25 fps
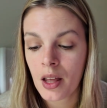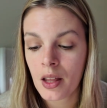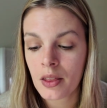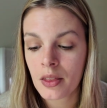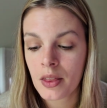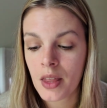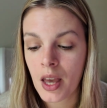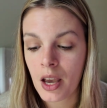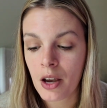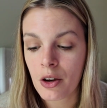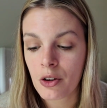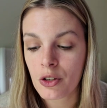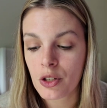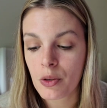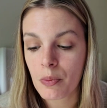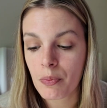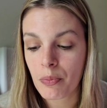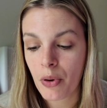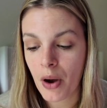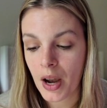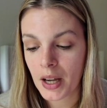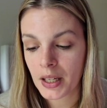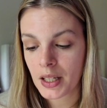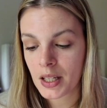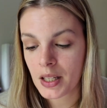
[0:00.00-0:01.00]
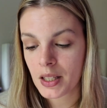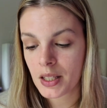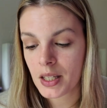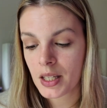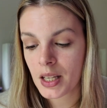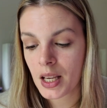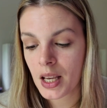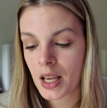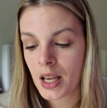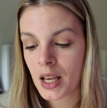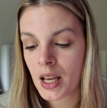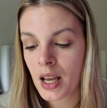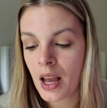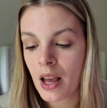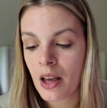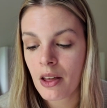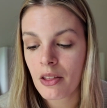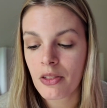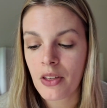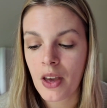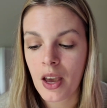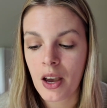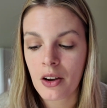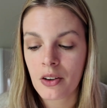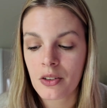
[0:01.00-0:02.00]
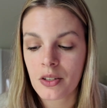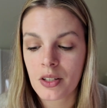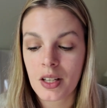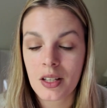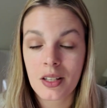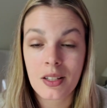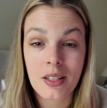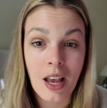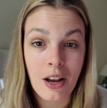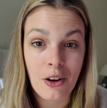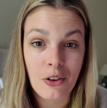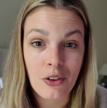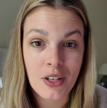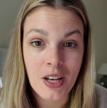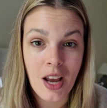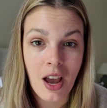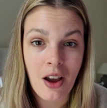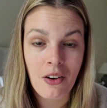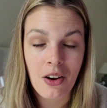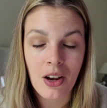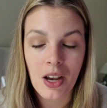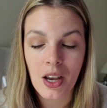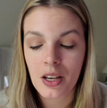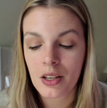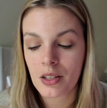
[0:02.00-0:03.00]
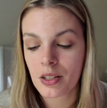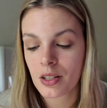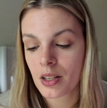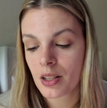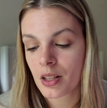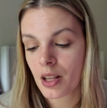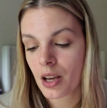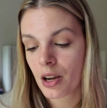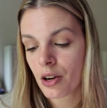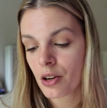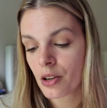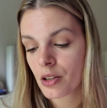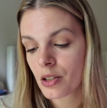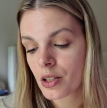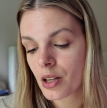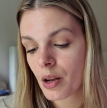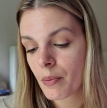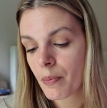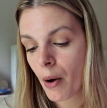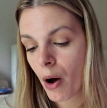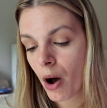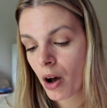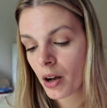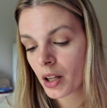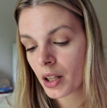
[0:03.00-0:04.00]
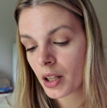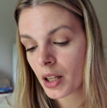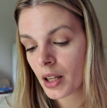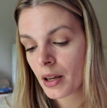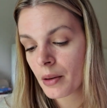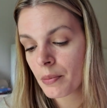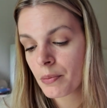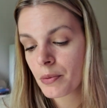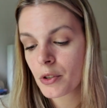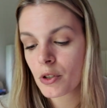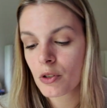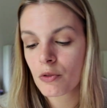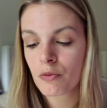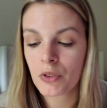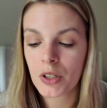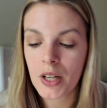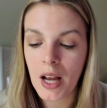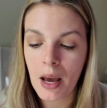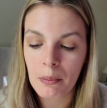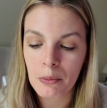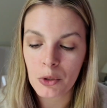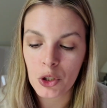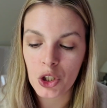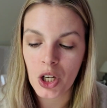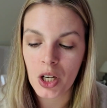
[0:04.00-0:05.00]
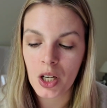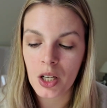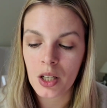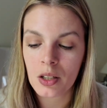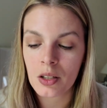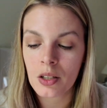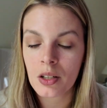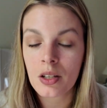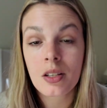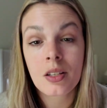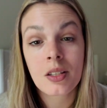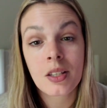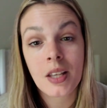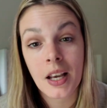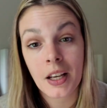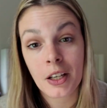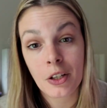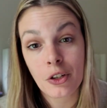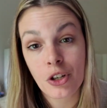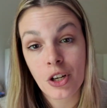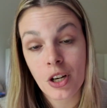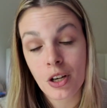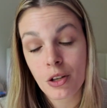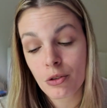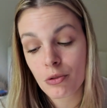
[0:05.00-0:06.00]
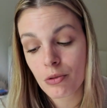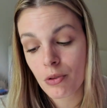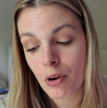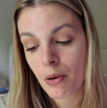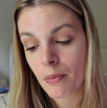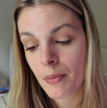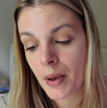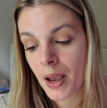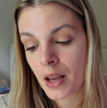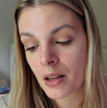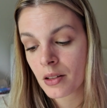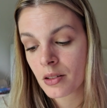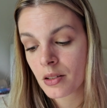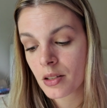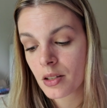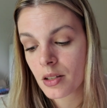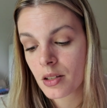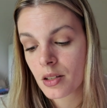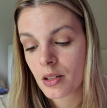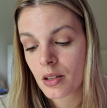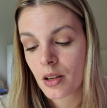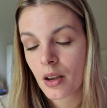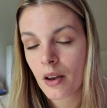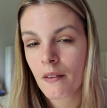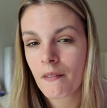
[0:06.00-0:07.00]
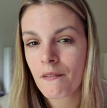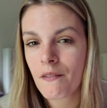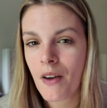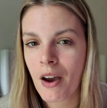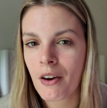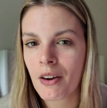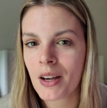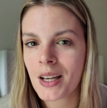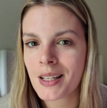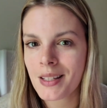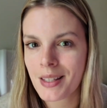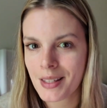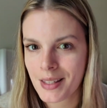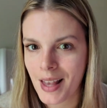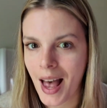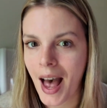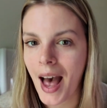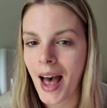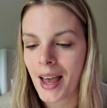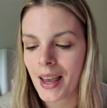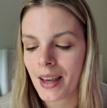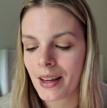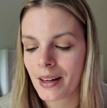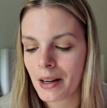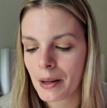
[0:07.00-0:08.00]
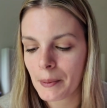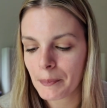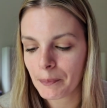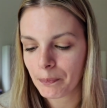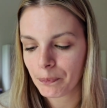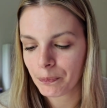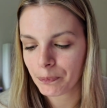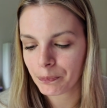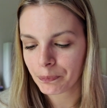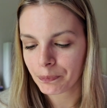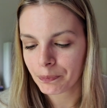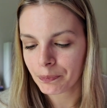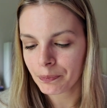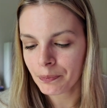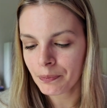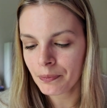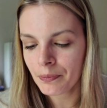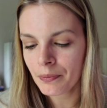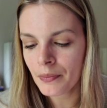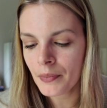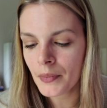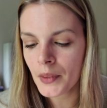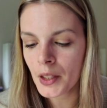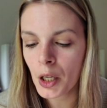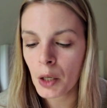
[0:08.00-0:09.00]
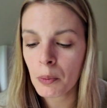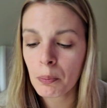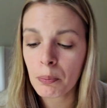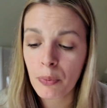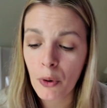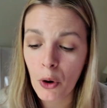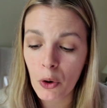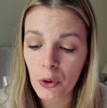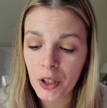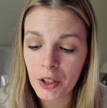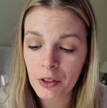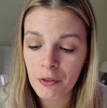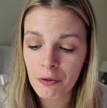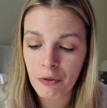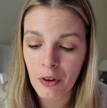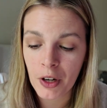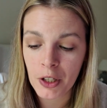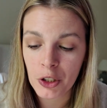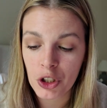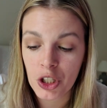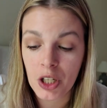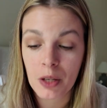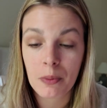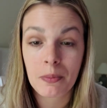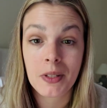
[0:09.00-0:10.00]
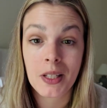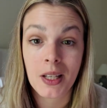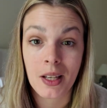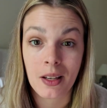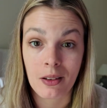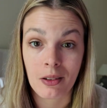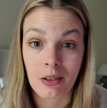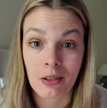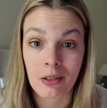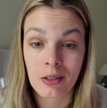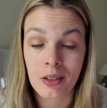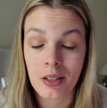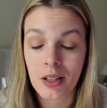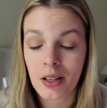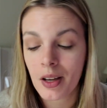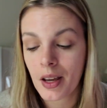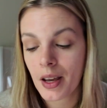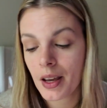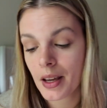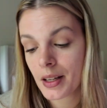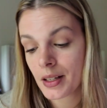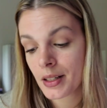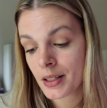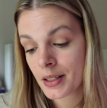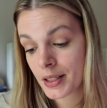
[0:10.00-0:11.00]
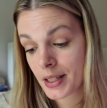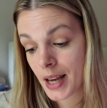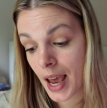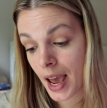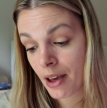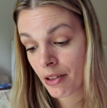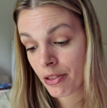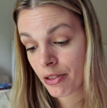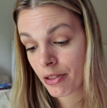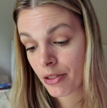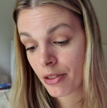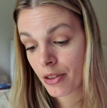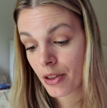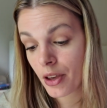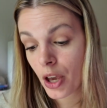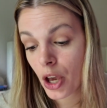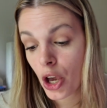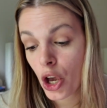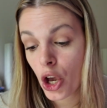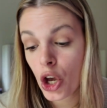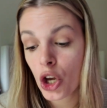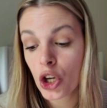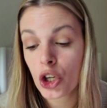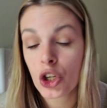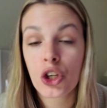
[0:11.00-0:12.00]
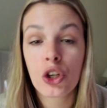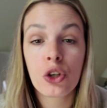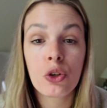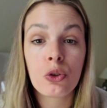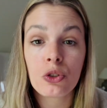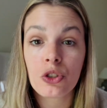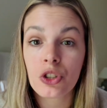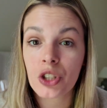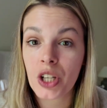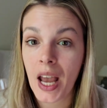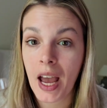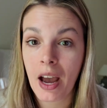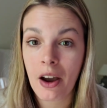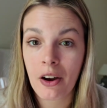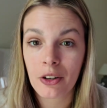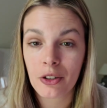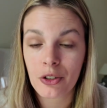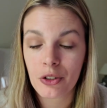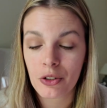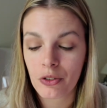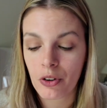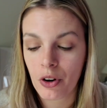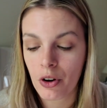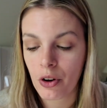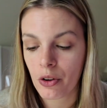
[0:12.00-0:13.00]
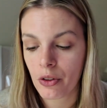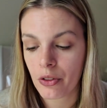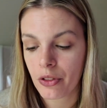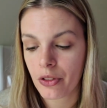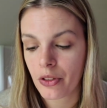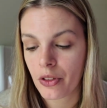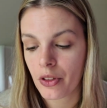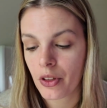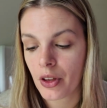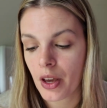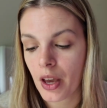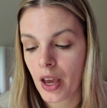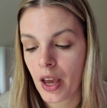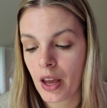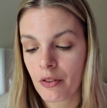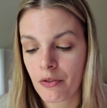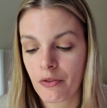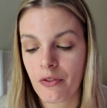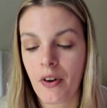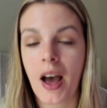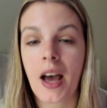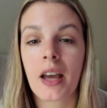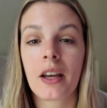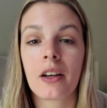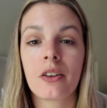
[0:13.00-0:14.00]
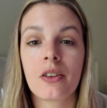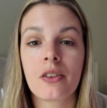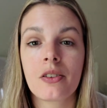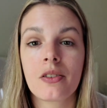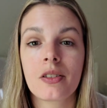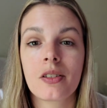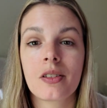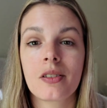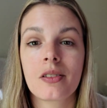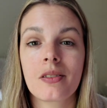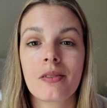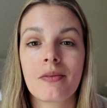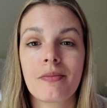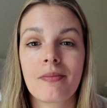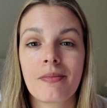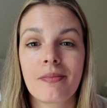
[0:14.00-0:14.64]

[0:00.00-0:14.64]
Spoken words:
there's pregnancy, there's secretaries, there's apocalypse, redemption, second chance romance, very side, broken friendships healed, death, huge character growth, and fires.